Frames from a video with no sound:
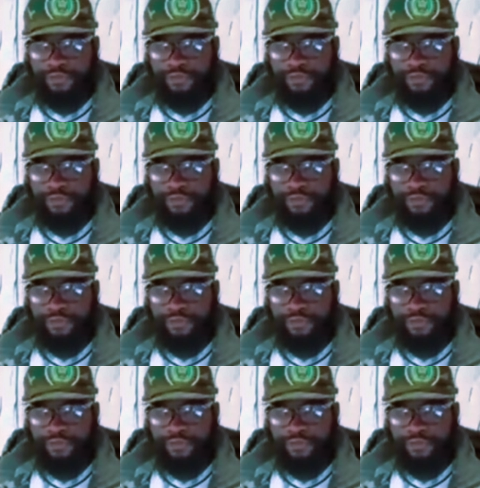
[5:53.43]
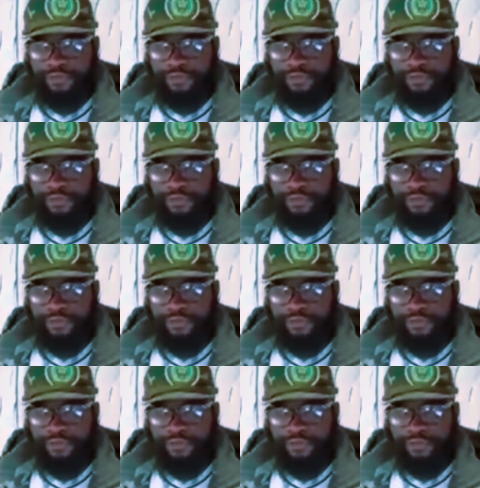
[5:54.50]

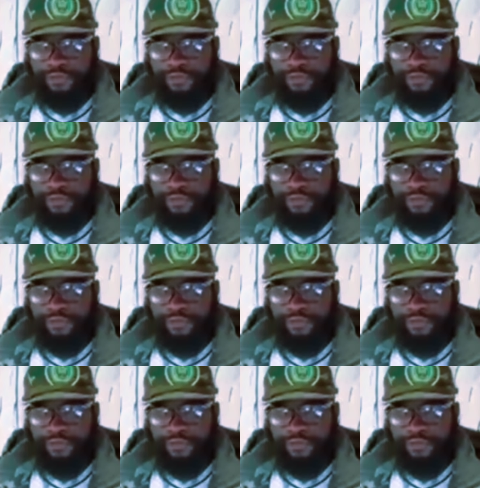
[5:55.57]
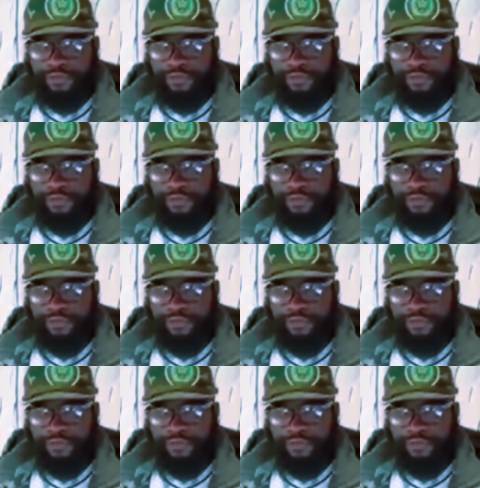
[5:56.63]
Nobody speaks.